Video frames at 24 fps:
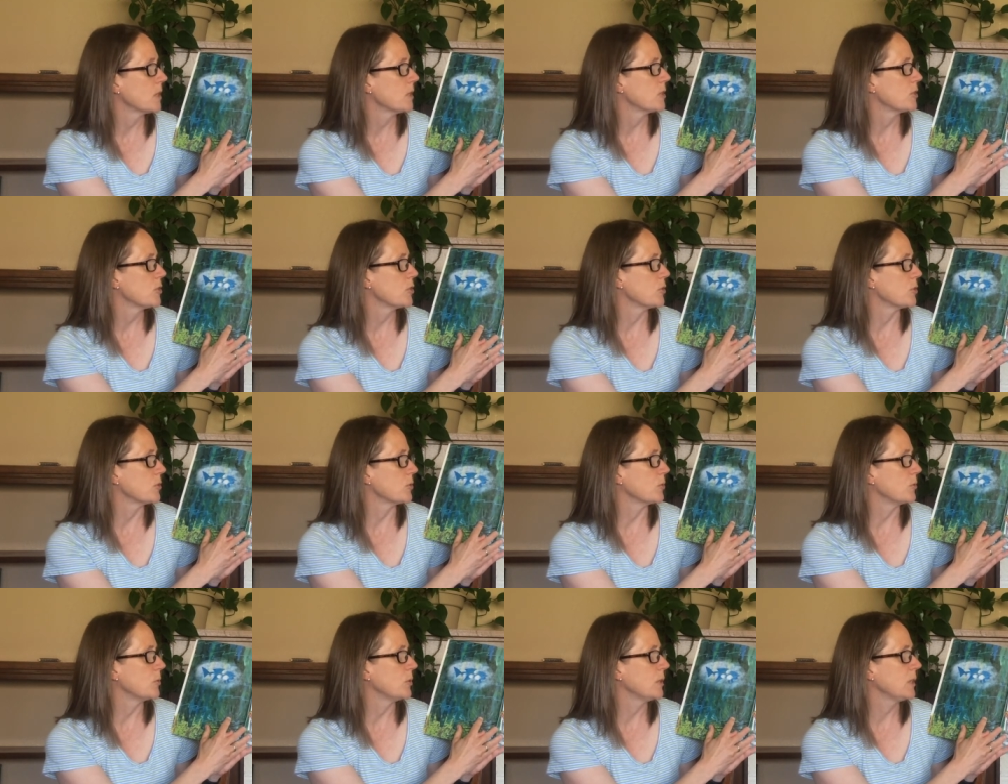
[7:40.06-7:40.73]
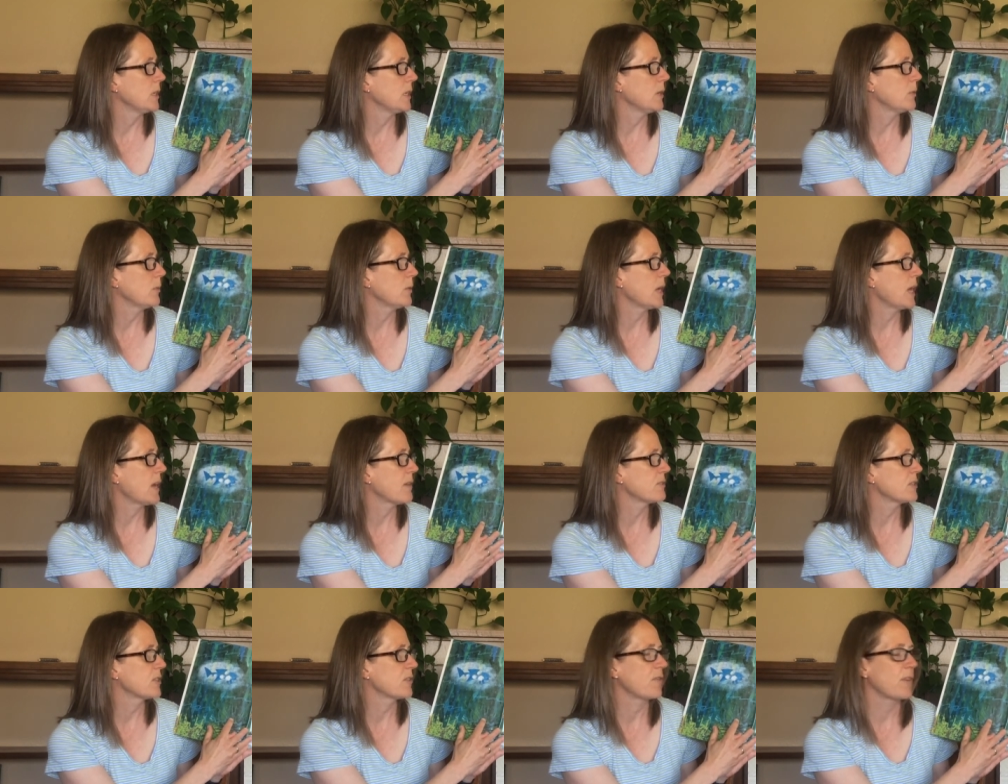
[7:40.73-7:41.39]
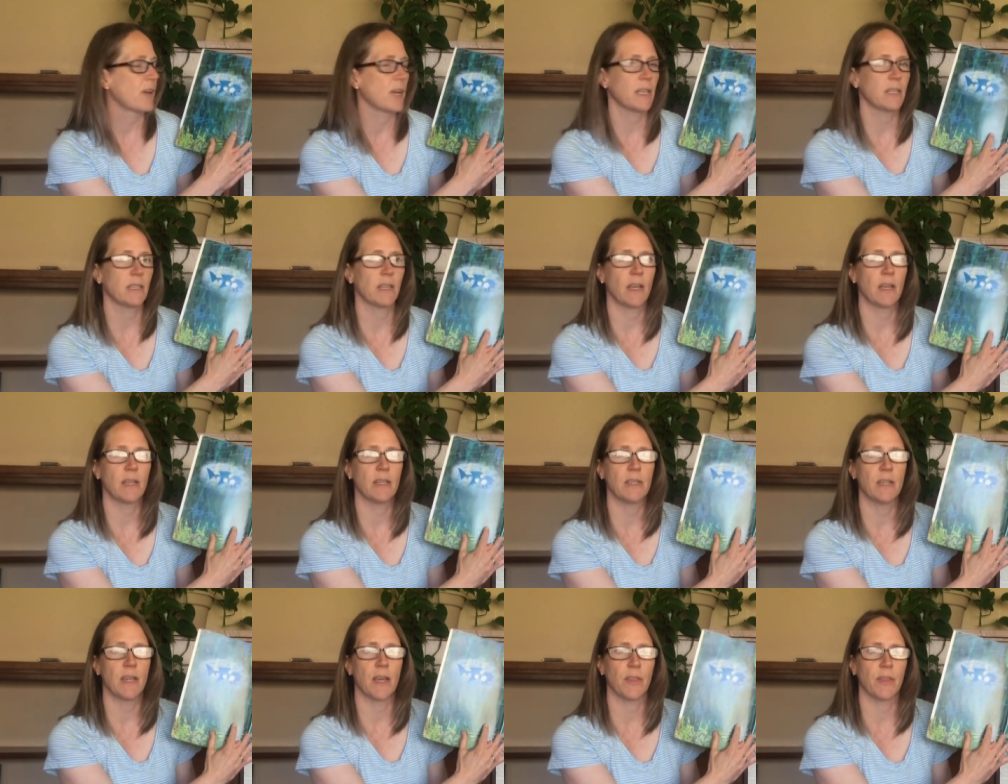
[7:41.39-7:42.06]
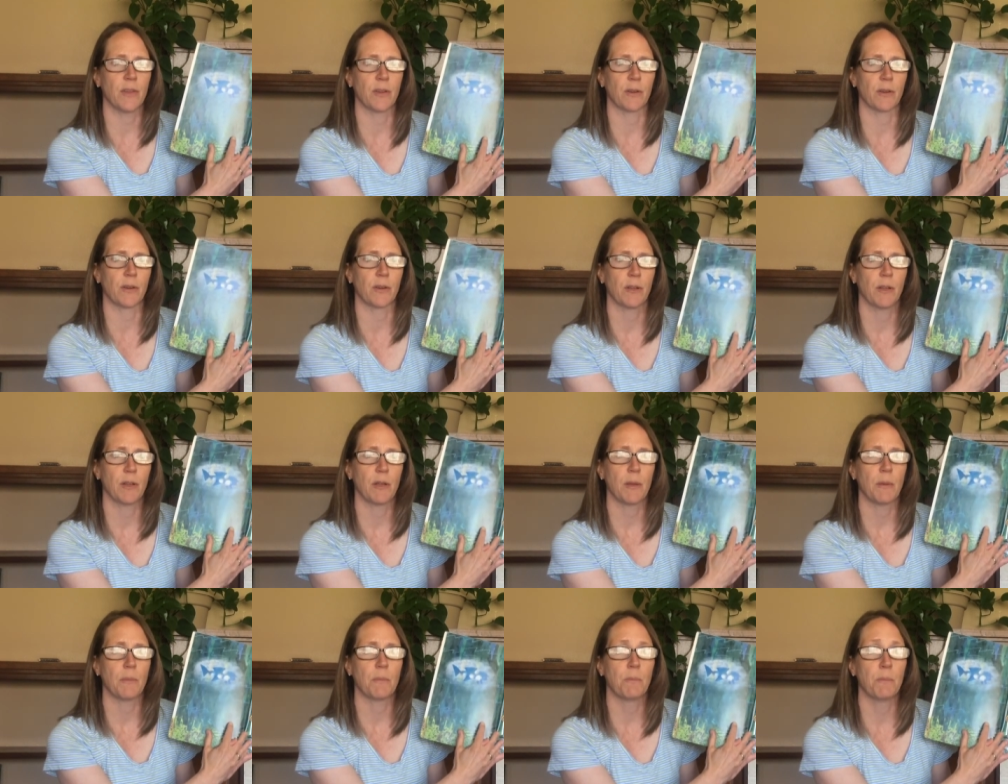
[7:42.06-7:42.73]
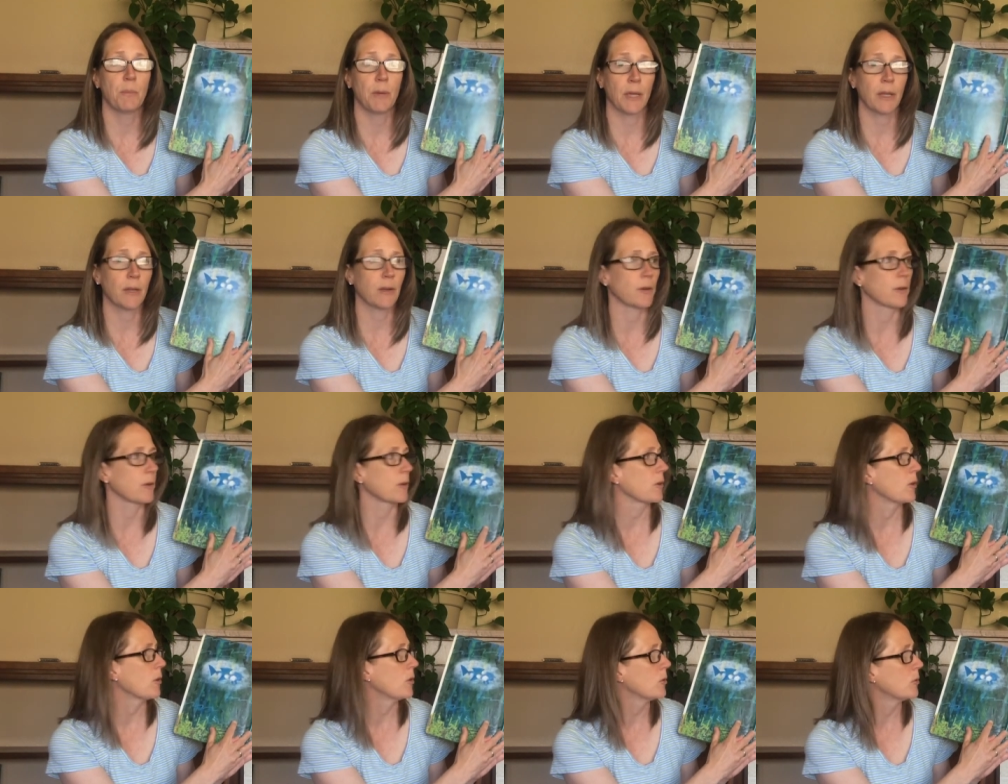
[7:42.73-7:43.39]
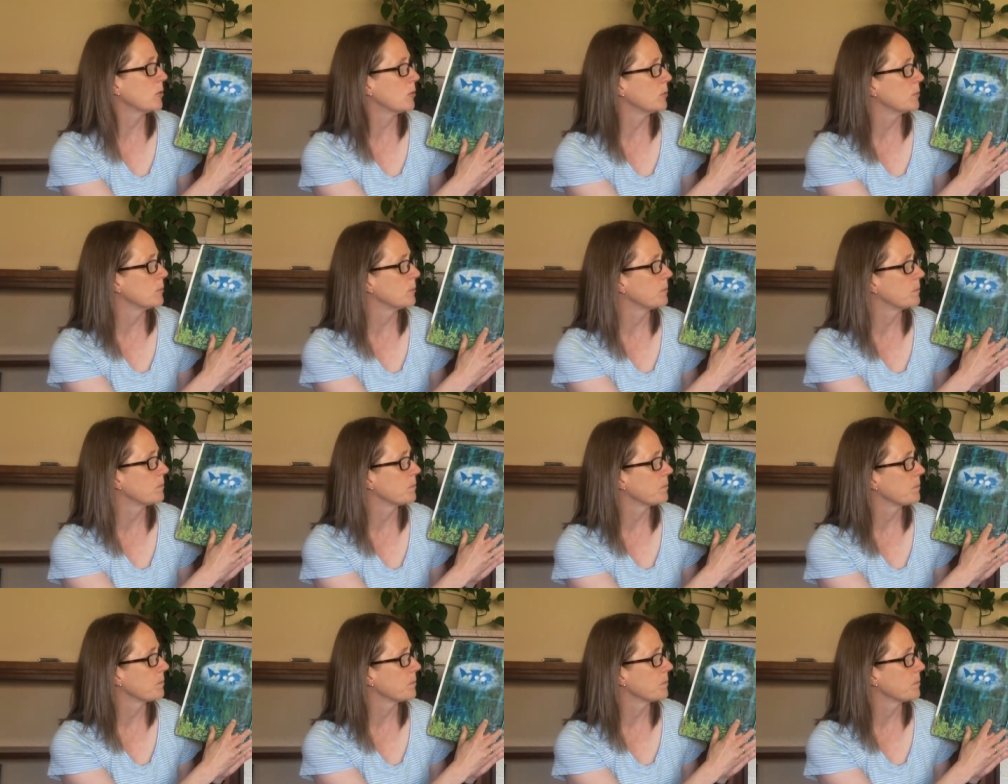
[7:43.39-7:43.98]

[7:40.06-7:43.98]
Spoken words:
Soon he would have to find another, bigger home.